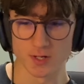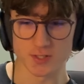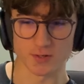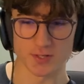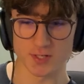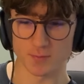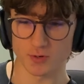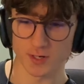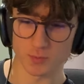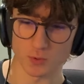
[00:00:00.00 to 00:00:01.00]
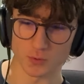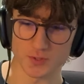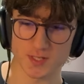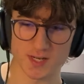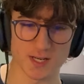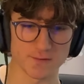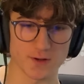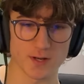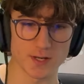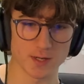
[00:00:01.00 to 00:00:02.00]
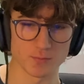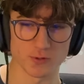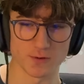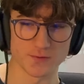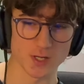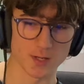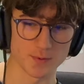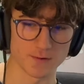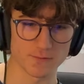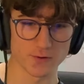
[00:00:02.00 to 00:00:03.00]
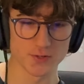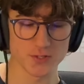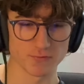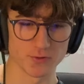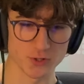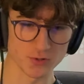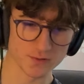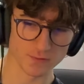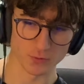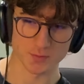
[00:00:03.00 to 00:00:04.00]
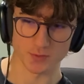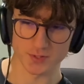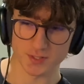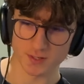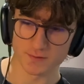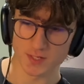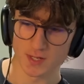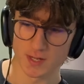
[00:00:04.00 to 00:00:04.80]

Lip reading: So this upgrade will significantly improve type inference, reduce false positives,